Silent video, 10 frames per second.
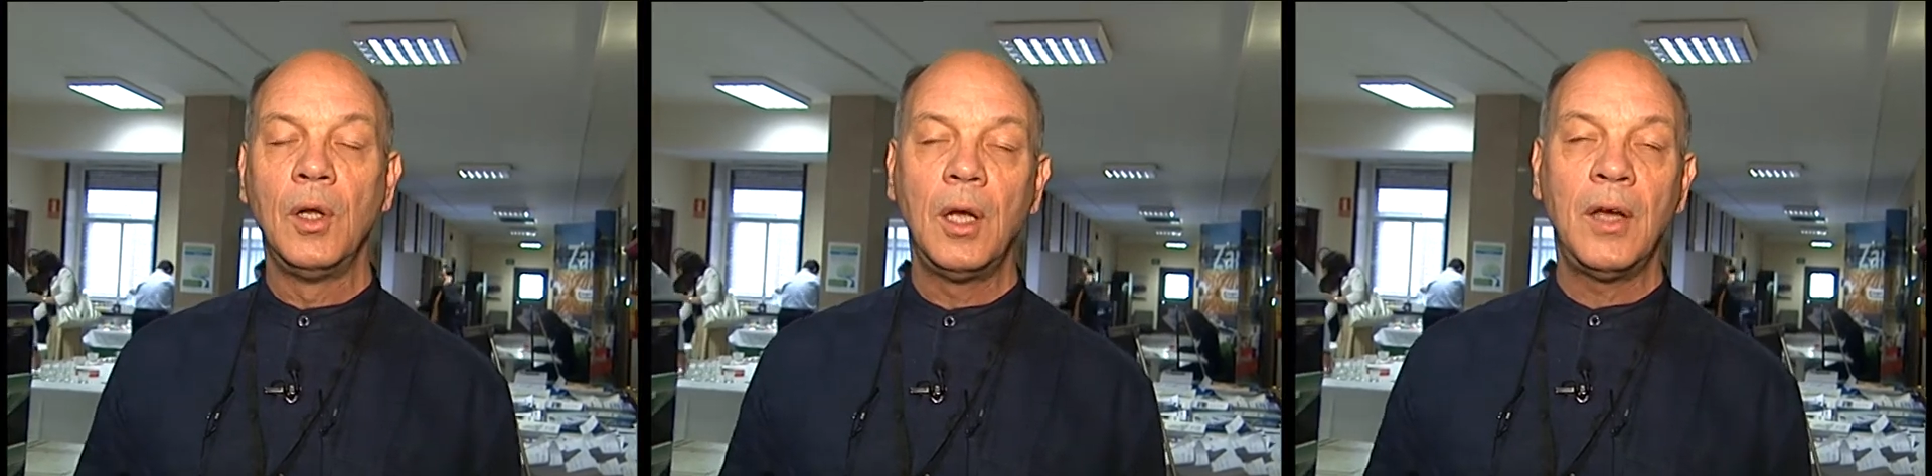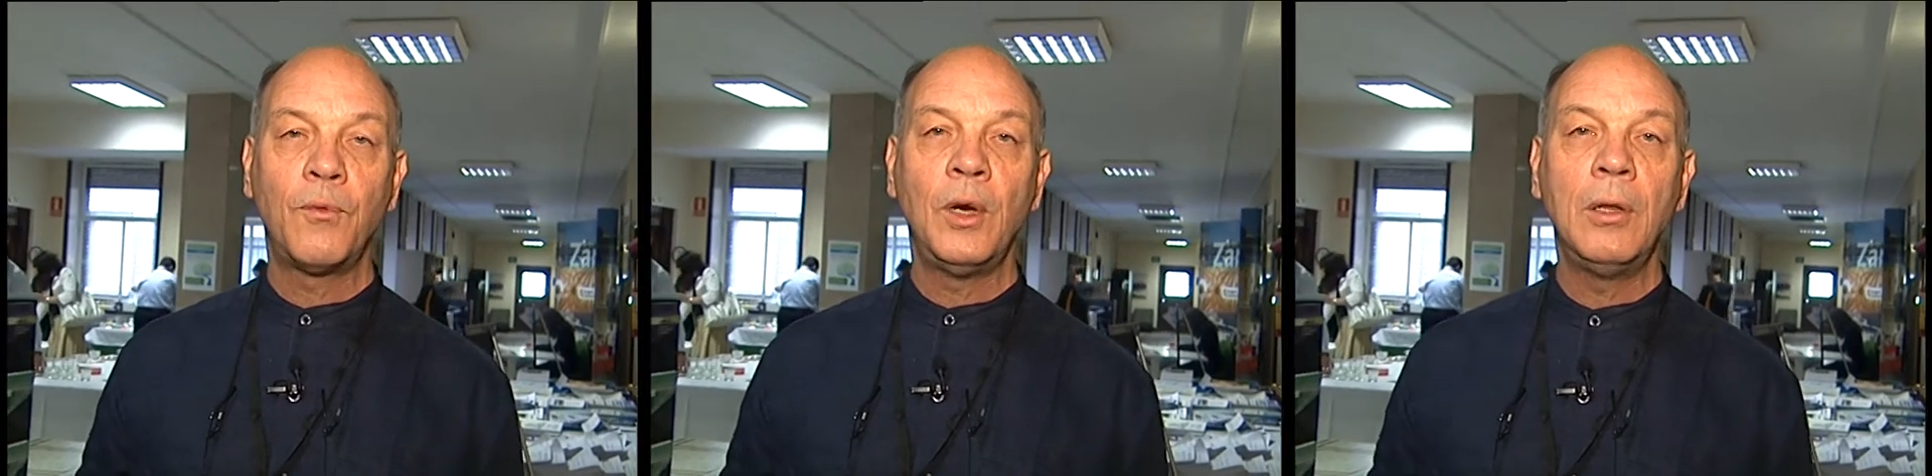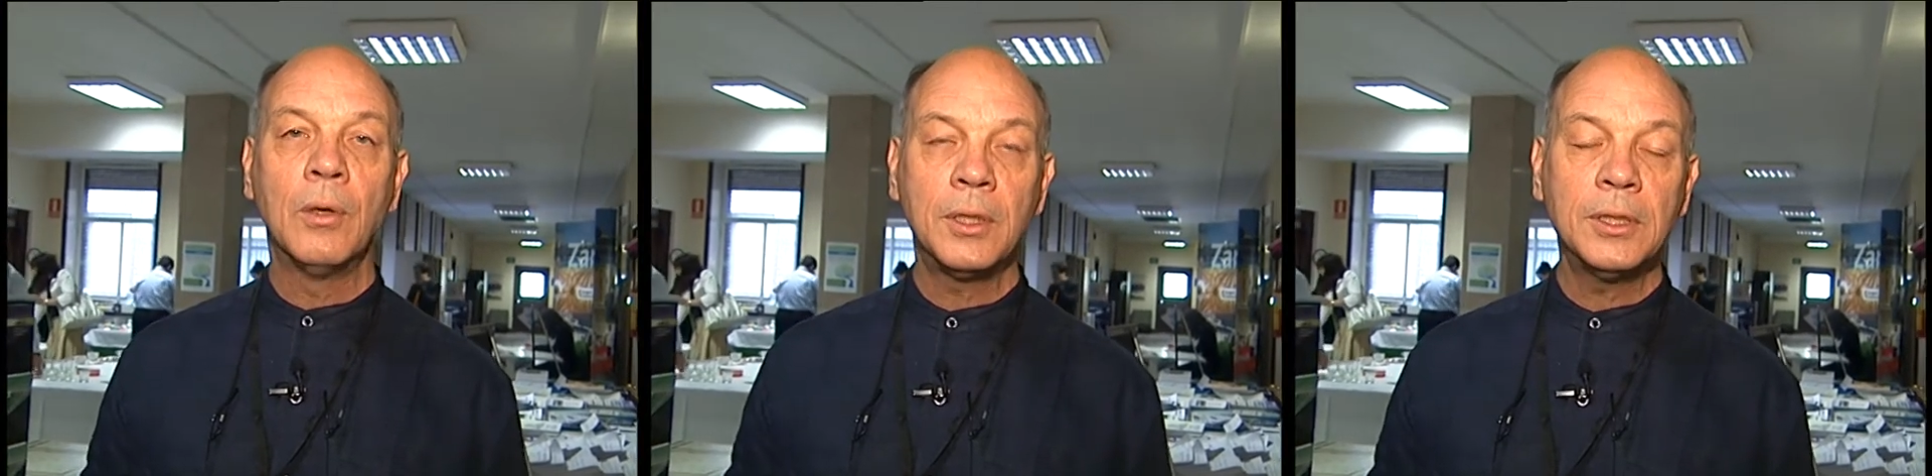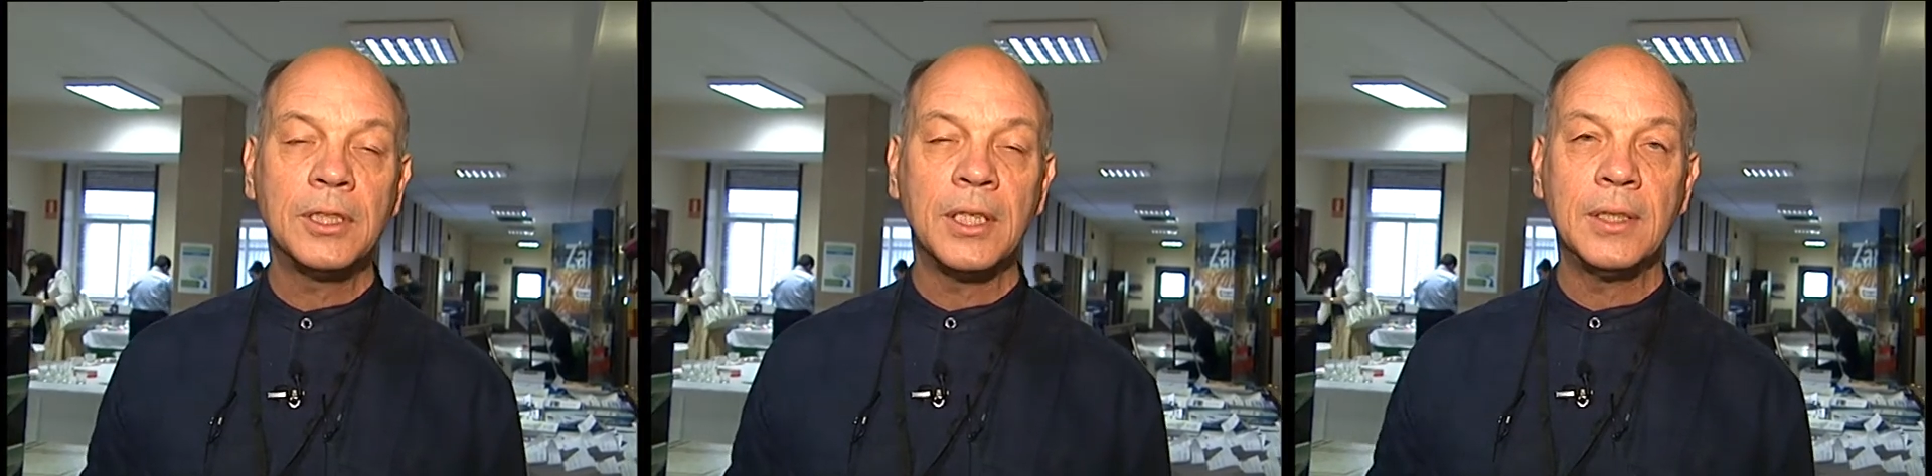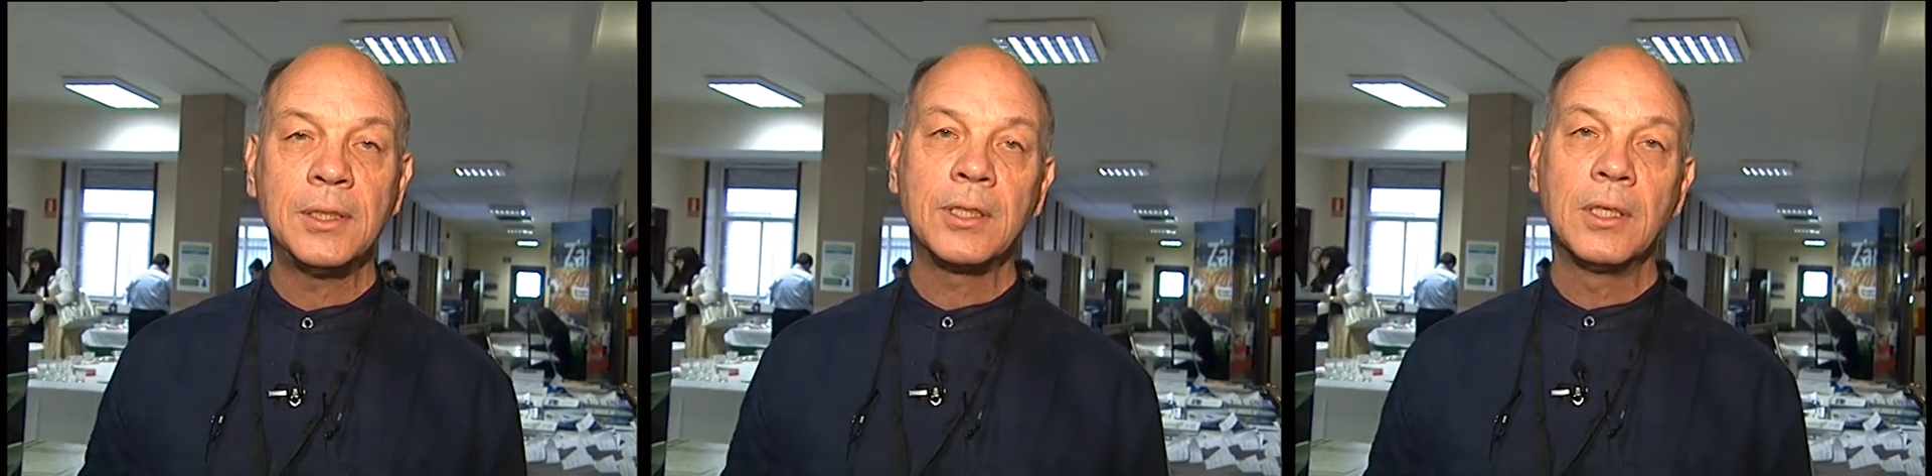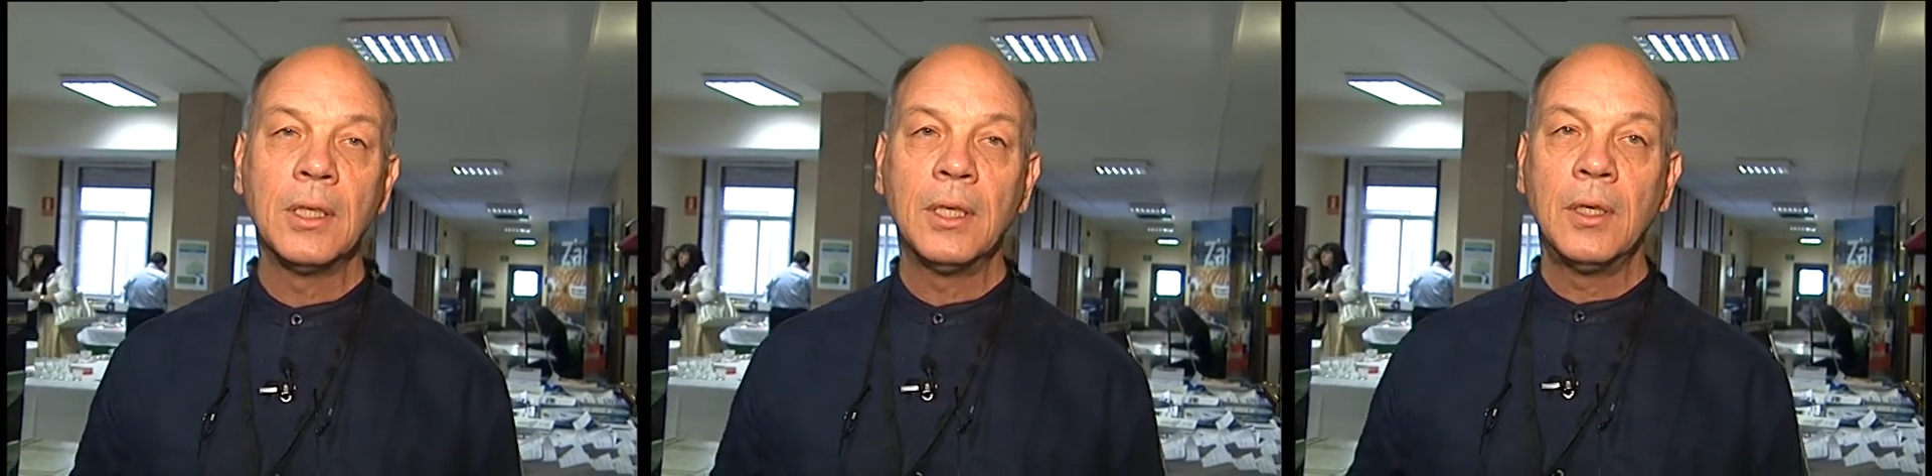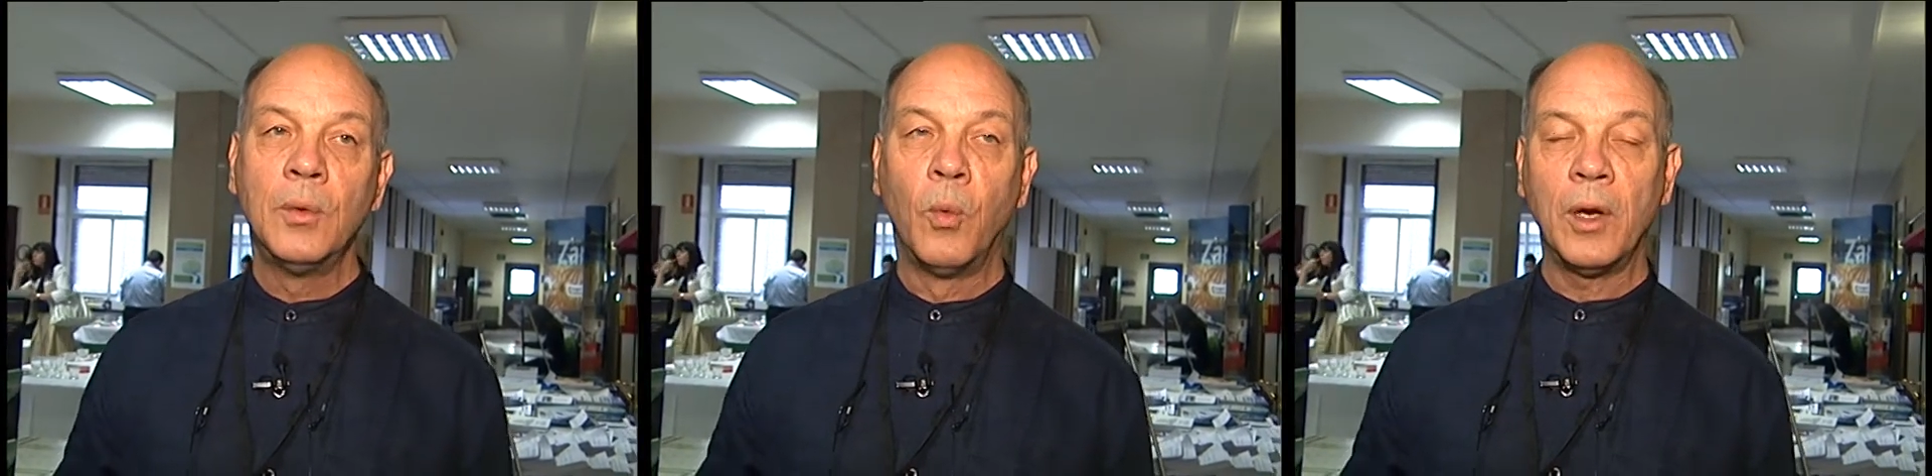if we look at it,
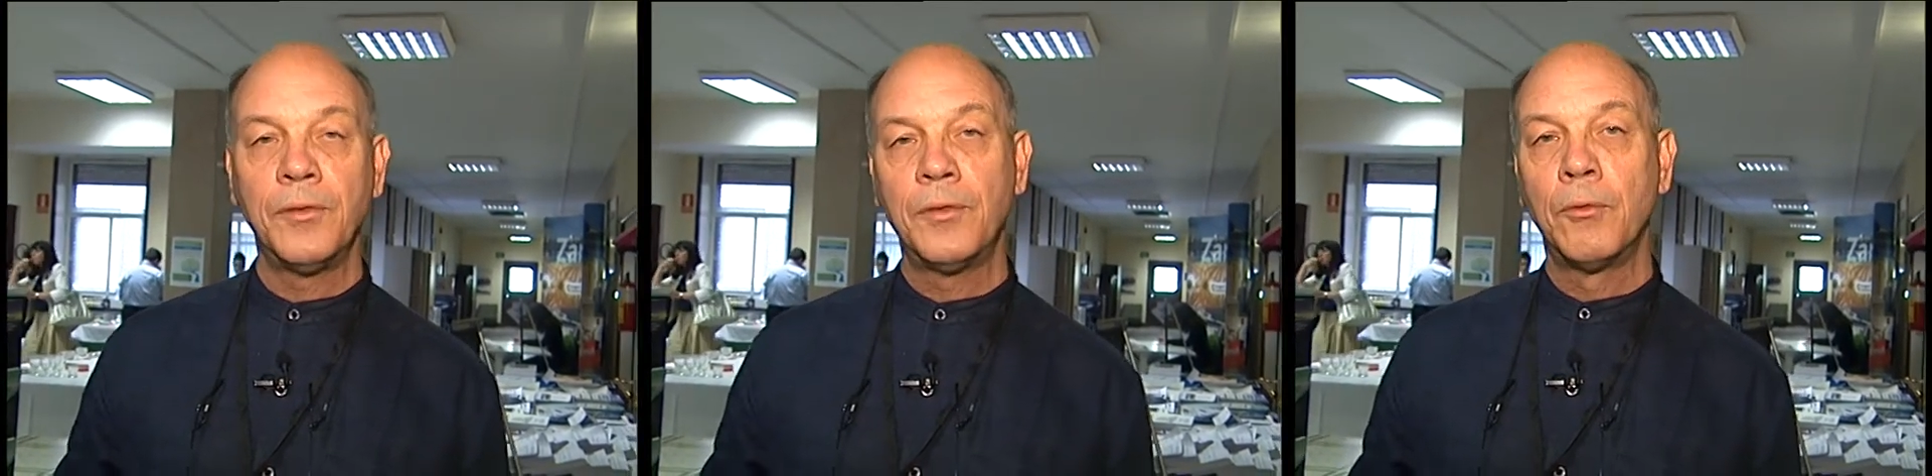one of